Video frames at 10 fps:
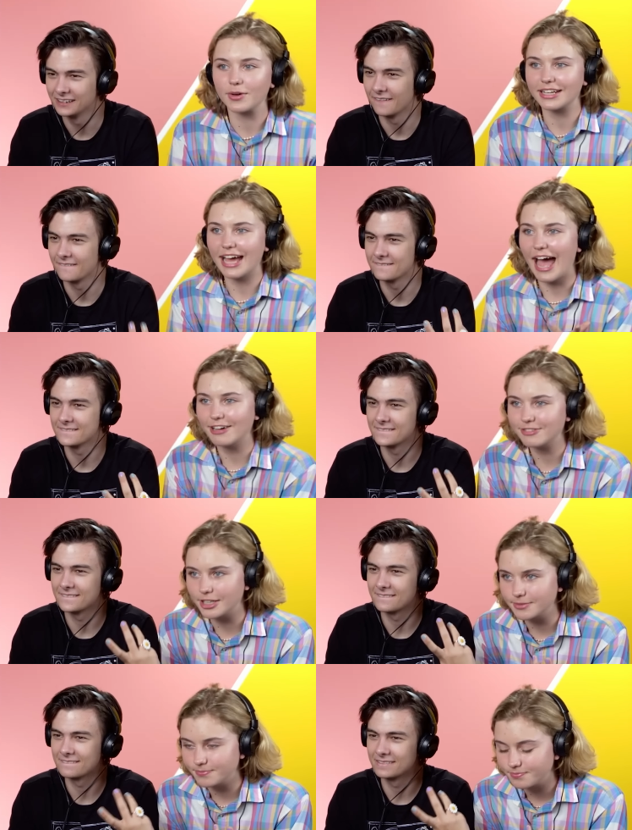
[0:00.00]
Speaker 1: we're gonna have
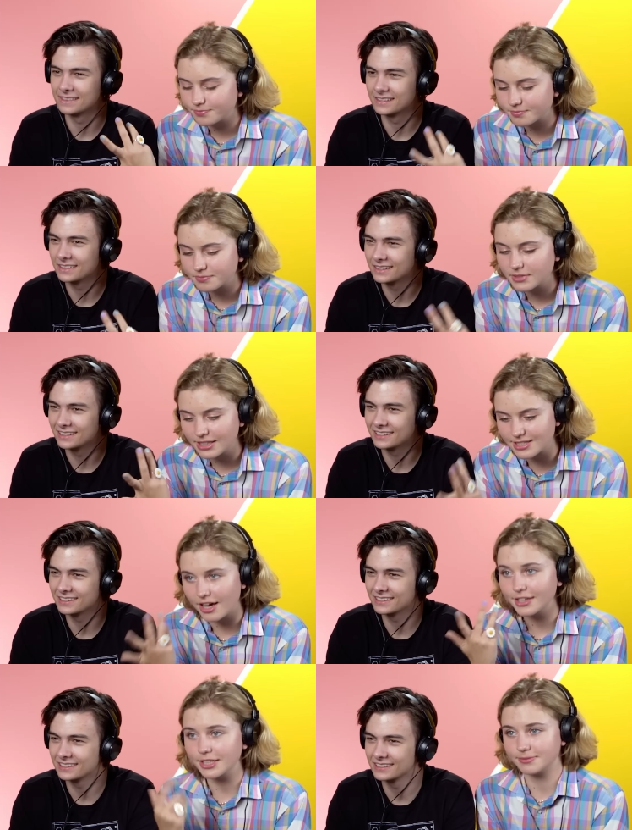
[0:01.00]

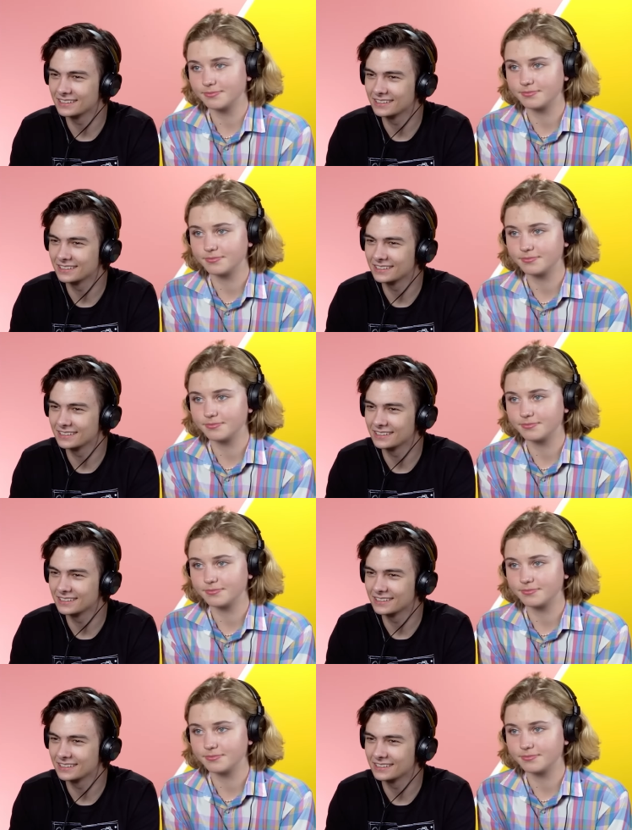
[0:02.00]
lasagna.